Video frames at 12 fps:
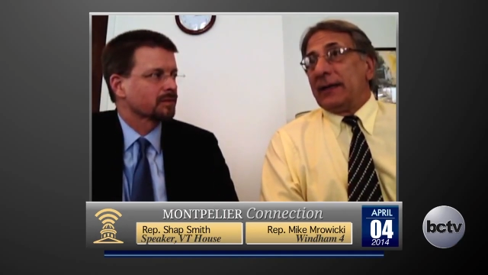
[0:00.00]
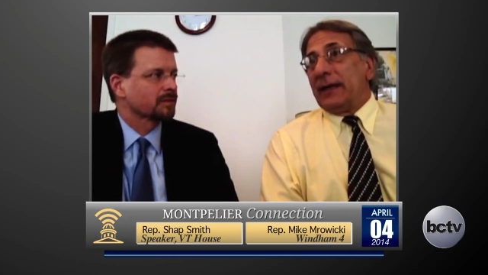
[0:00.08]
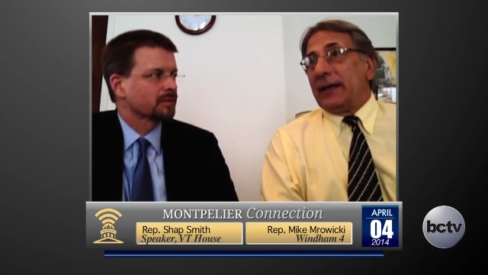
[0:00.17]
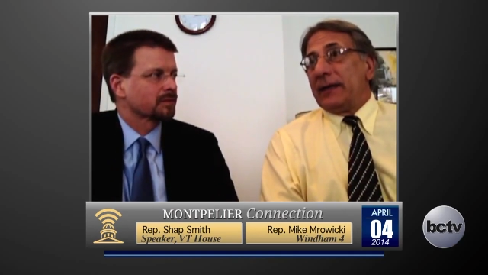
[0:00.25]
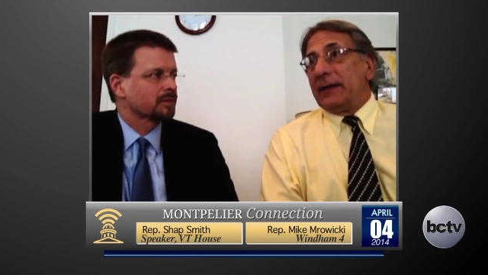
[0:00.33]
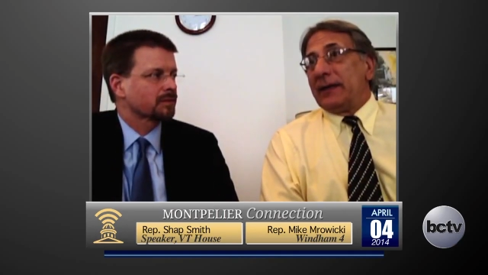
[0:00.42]

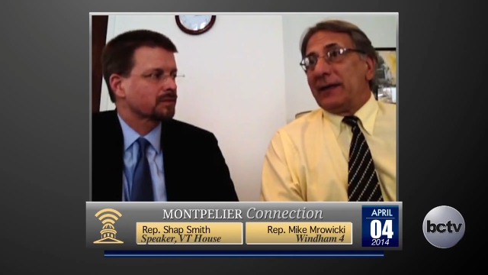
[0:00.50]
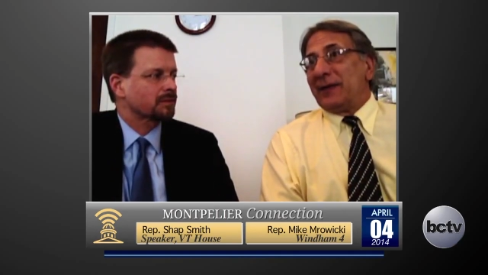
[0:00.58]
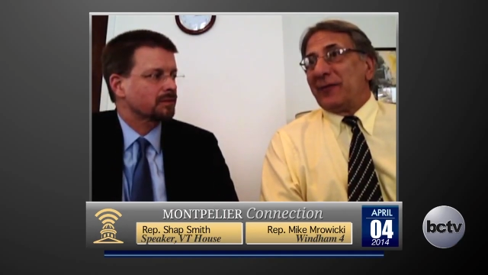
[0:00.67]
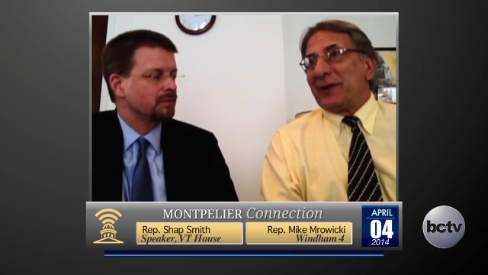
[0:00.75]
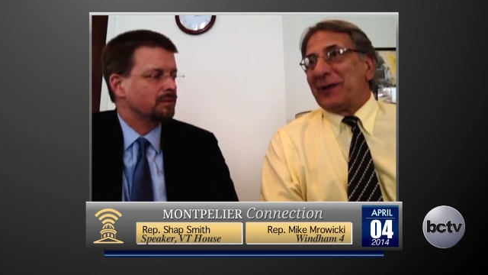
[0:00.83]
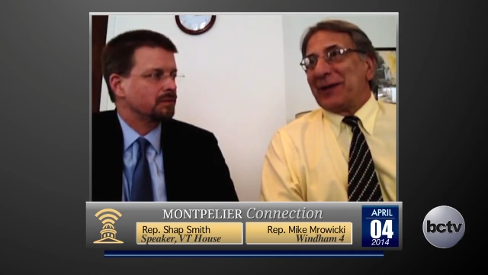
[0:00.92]
Speaker 1: And uh,
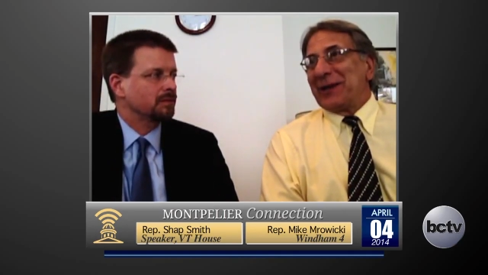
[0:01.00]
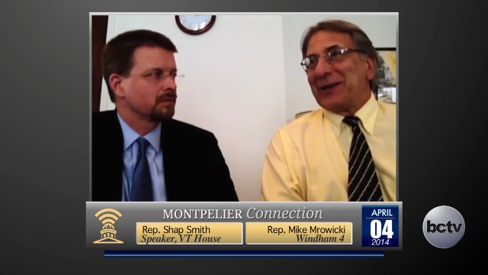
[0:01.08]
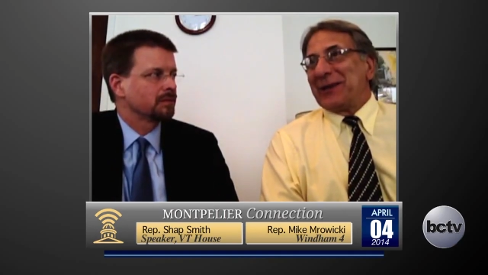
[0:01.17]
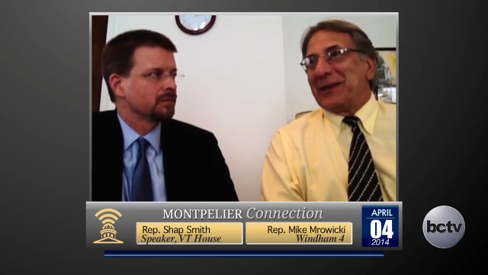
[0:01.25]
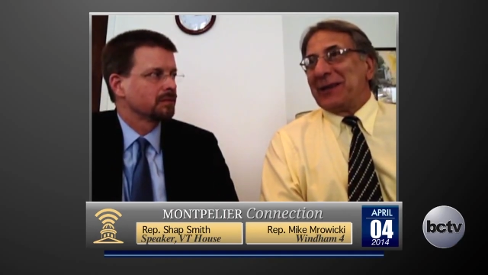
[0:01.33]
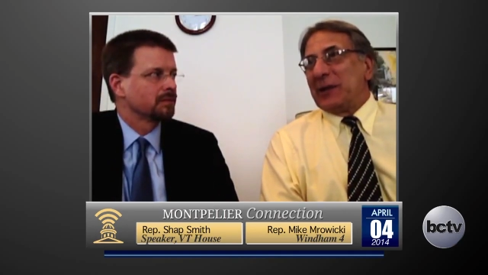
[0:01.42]
it felt like
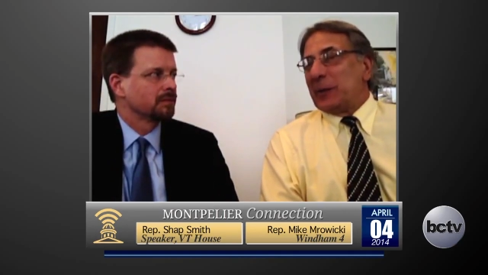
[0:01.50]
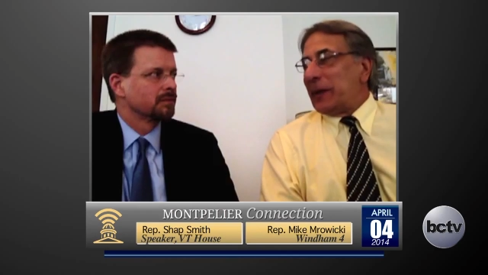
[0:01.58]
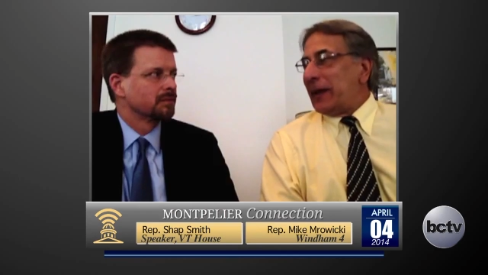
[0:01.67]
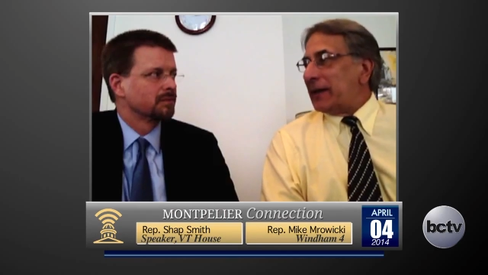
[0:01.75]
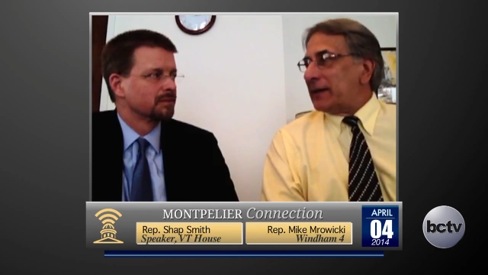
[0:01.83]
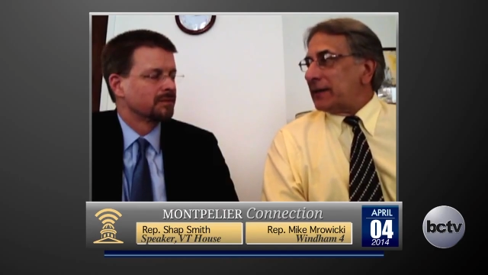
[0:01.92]
in, in the
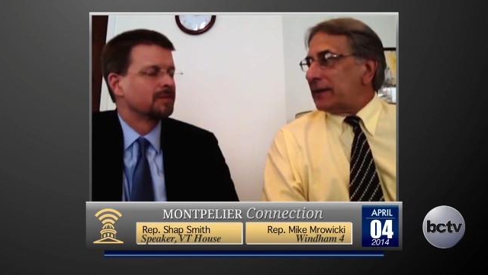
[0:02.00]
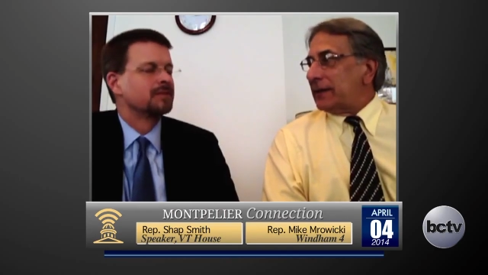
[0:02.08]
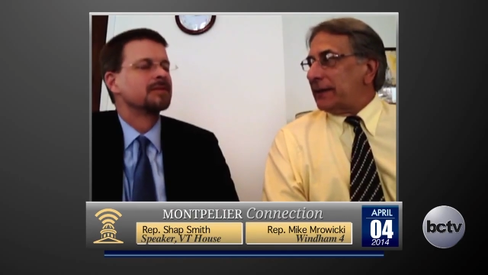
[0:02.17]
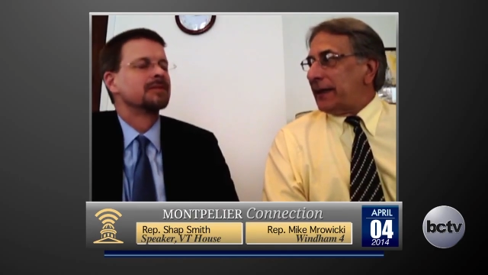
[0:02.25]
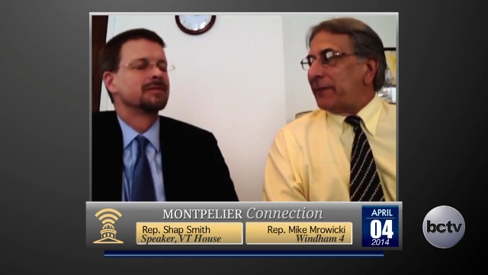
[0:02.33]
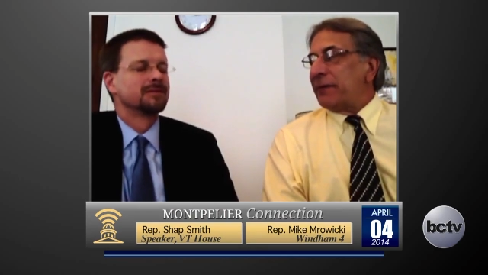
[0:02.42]
past,
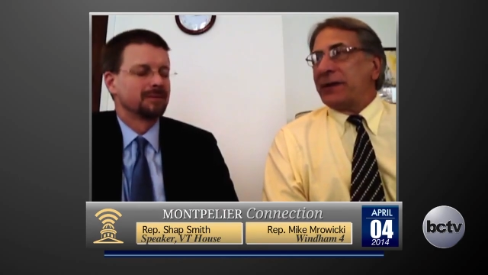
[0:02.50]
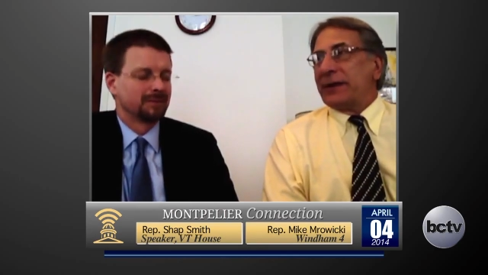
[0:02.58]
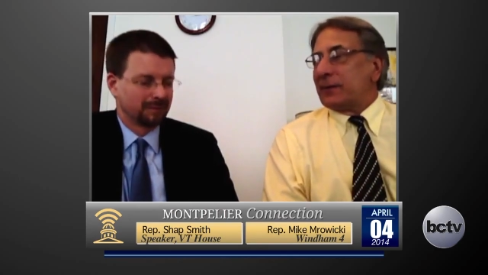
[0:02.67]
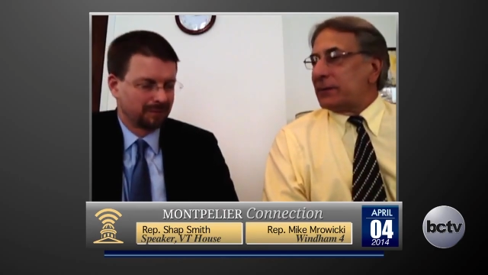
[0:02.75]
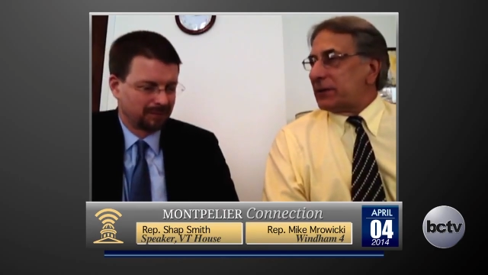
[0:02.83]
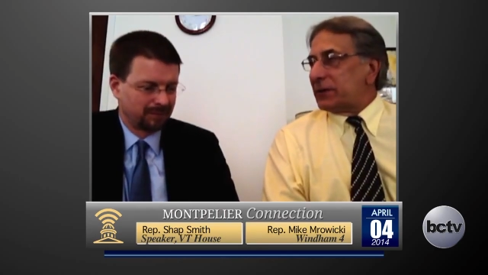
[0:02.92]

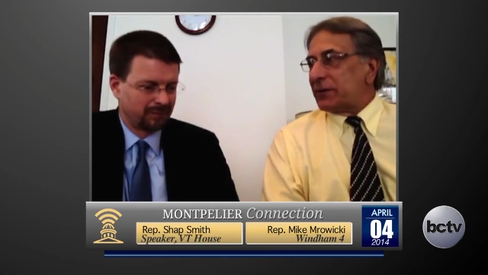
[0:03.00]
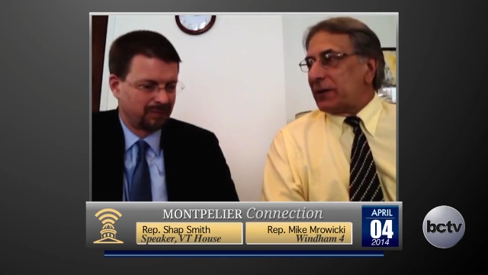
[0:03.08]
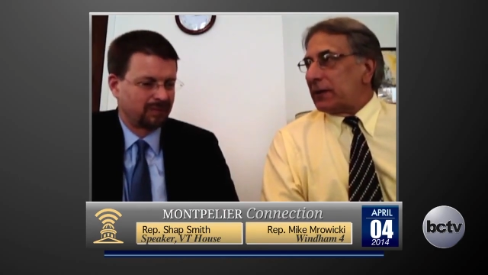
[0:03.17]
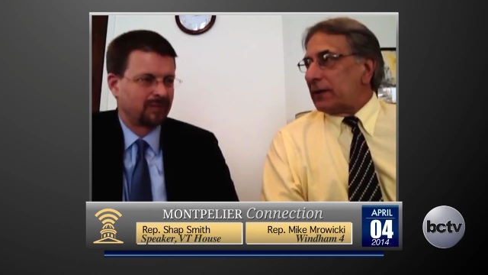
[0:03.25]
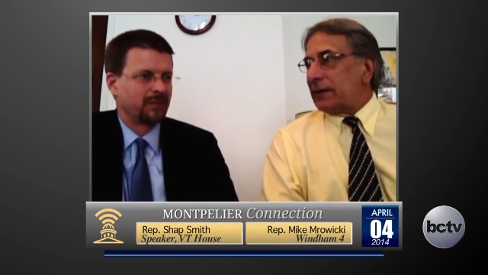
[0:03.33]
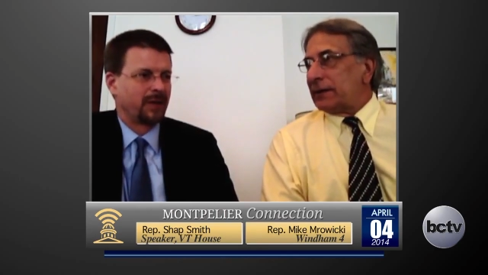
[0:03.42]
everything was a
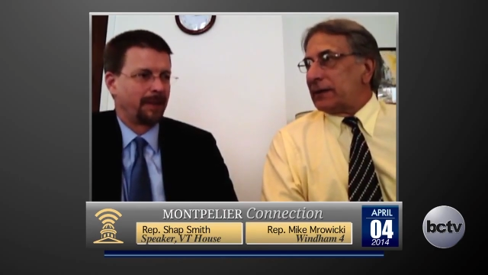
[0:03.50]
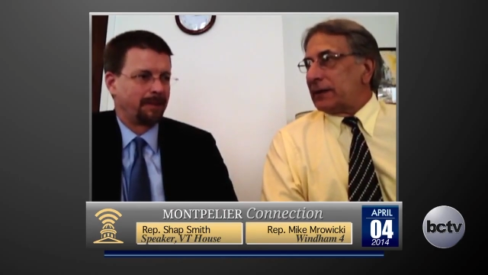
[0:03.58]
struggle yep.